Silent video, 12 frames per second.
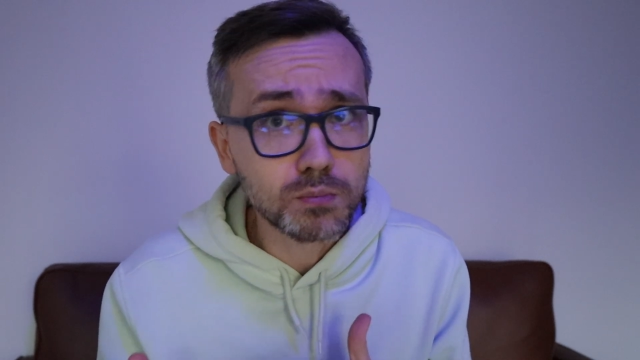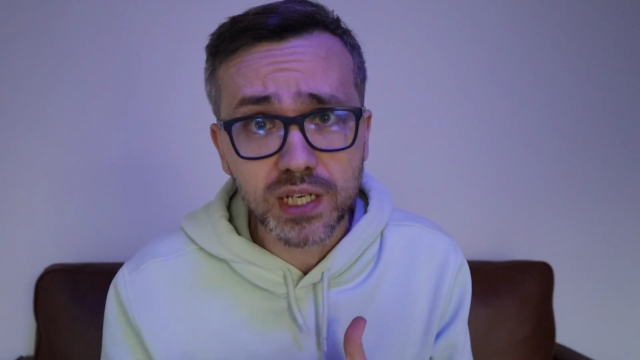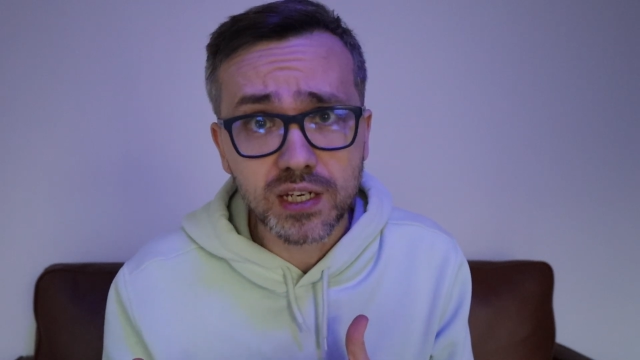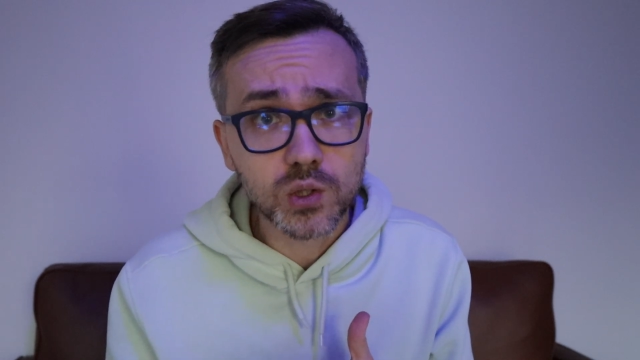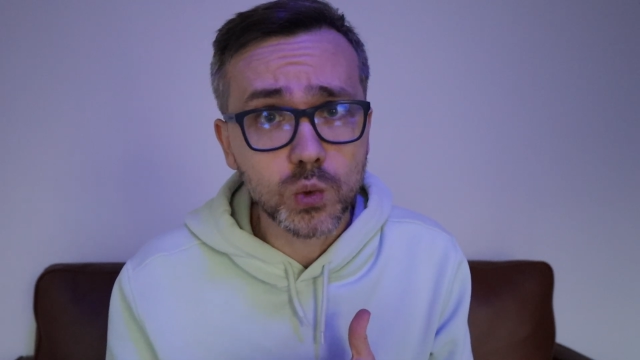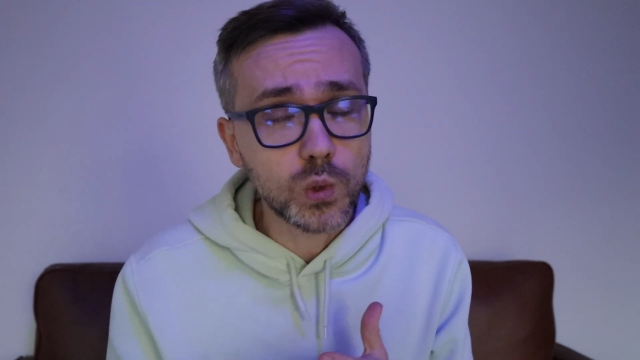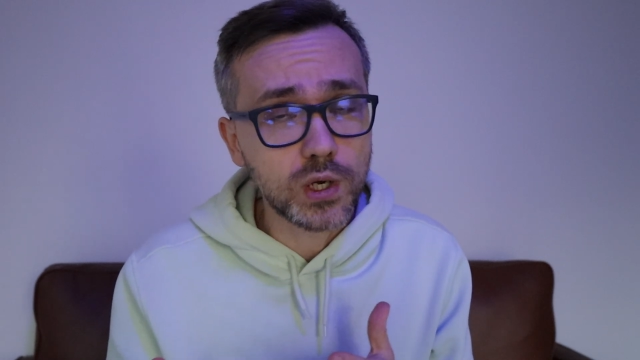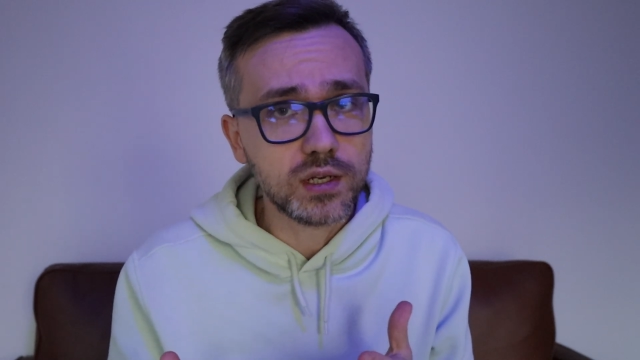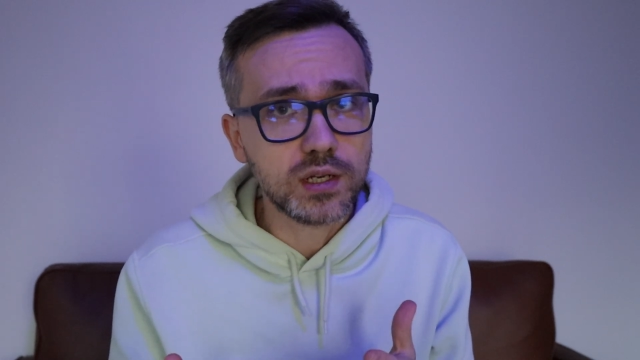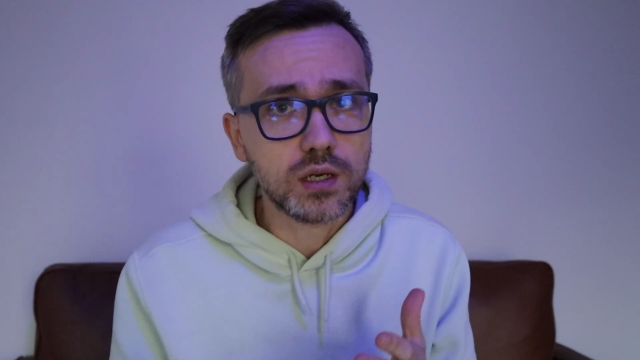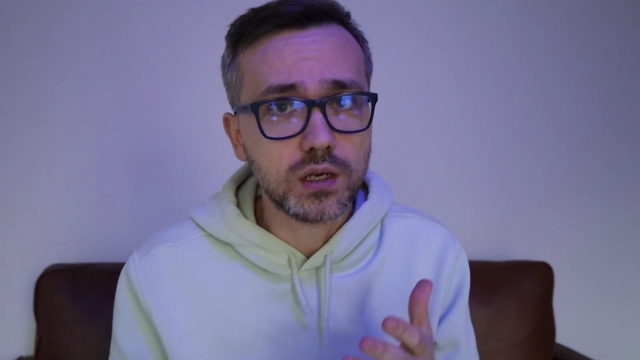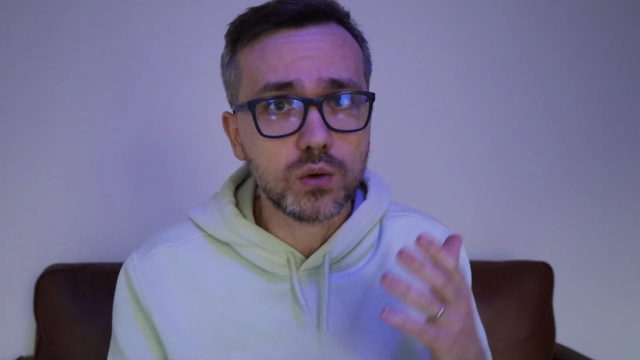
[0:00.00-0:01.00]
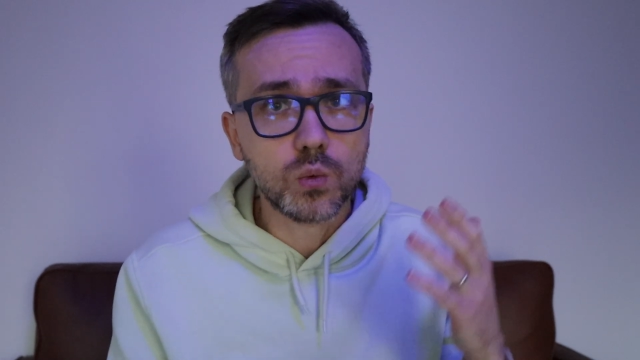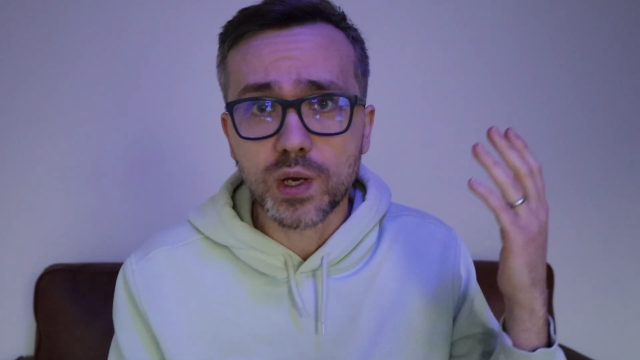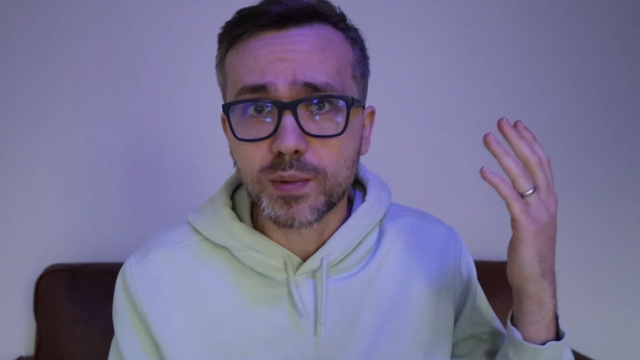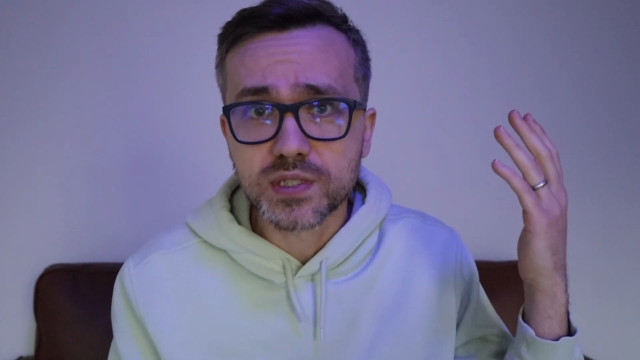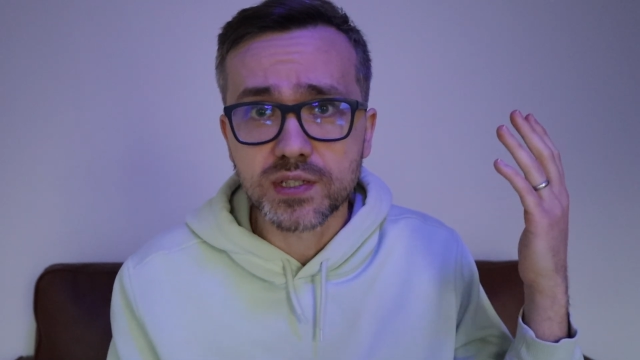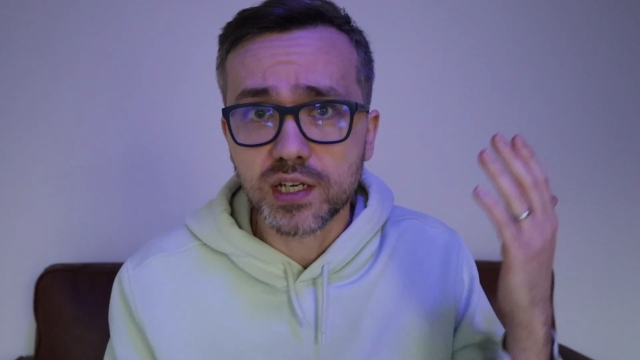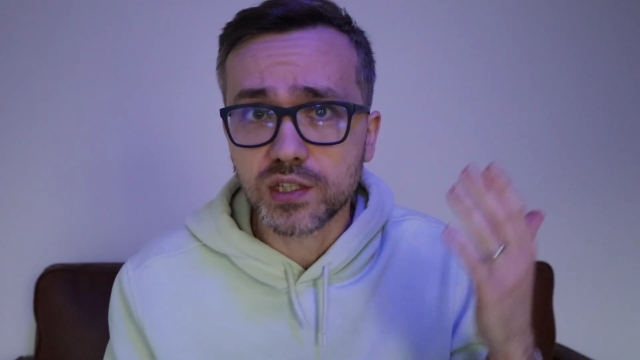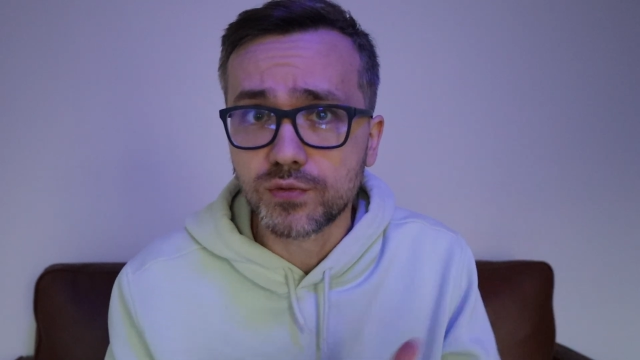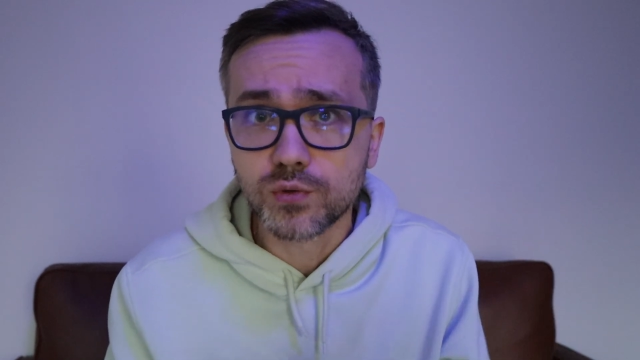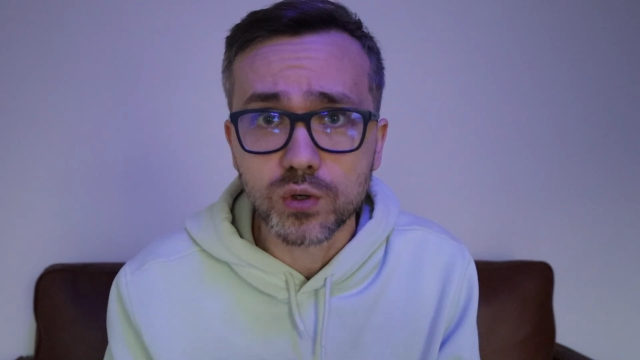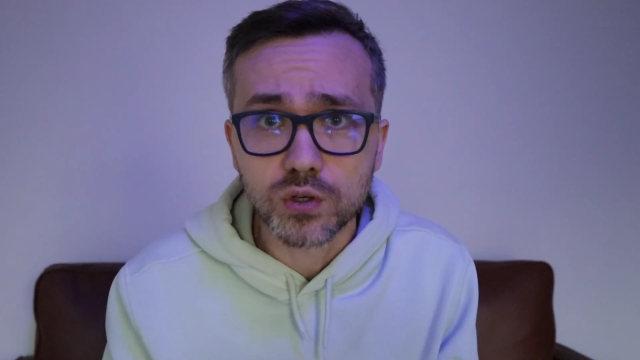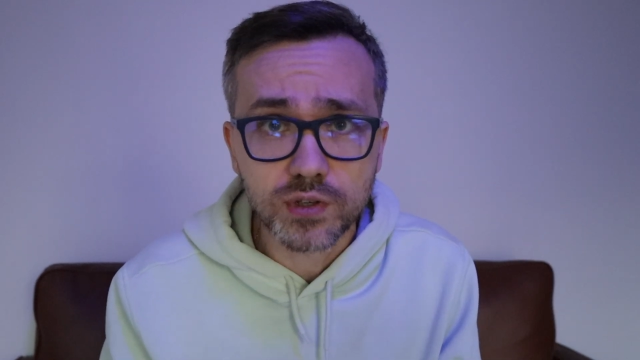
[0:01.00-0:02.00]
minute when the website
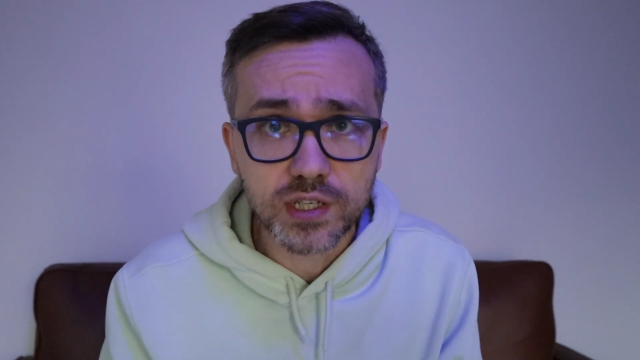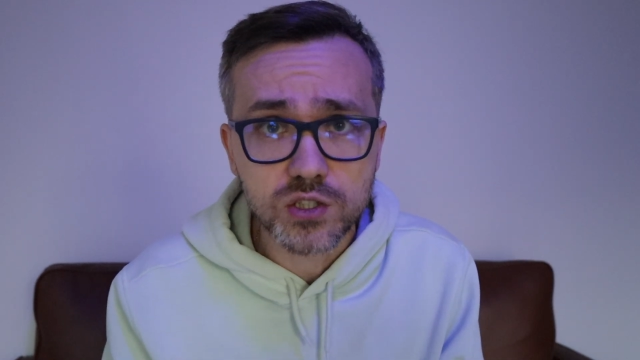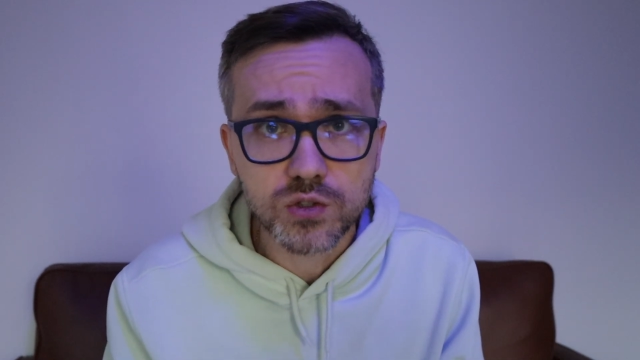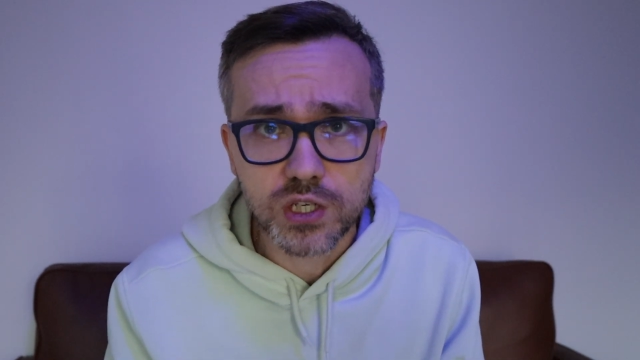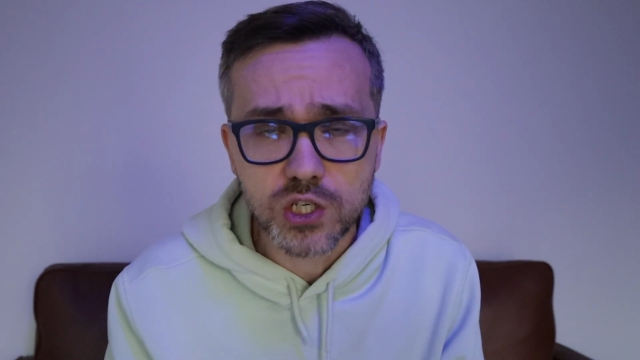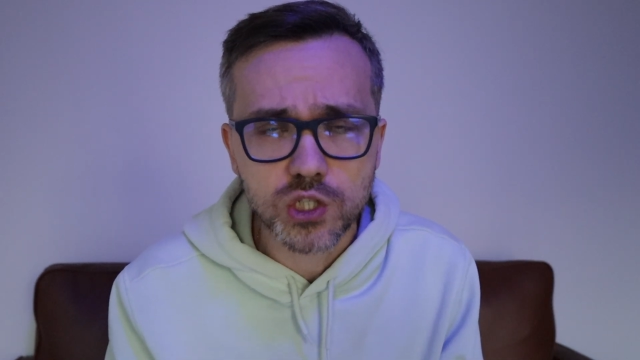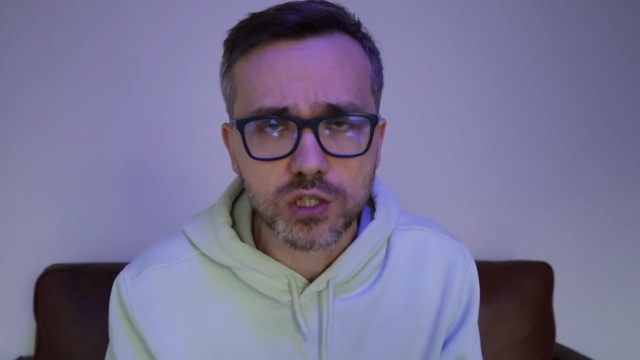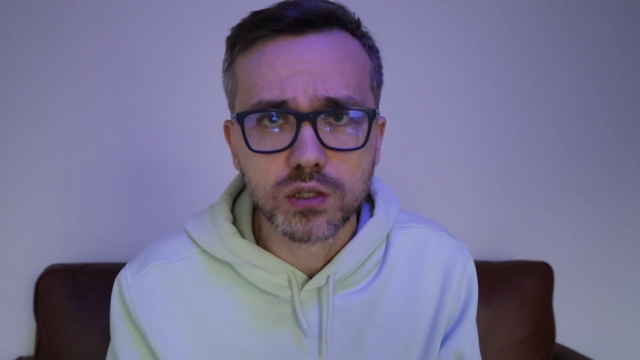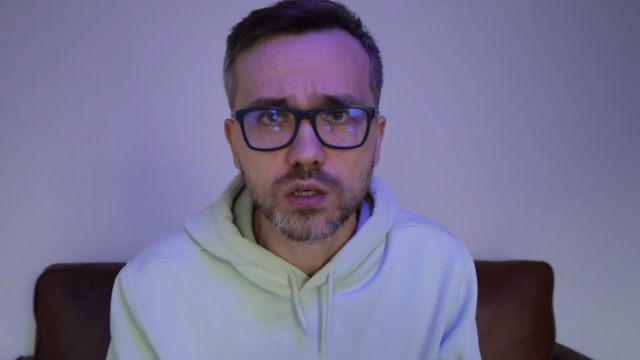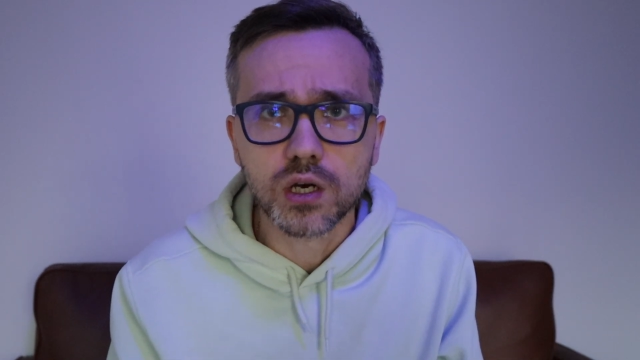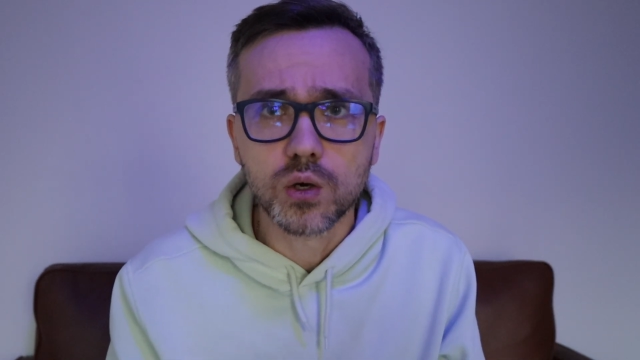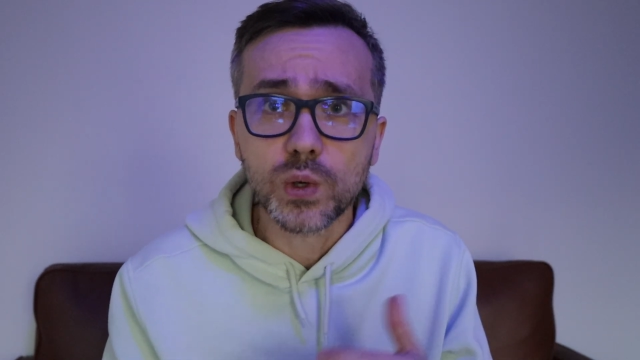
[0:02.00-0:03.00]
for registration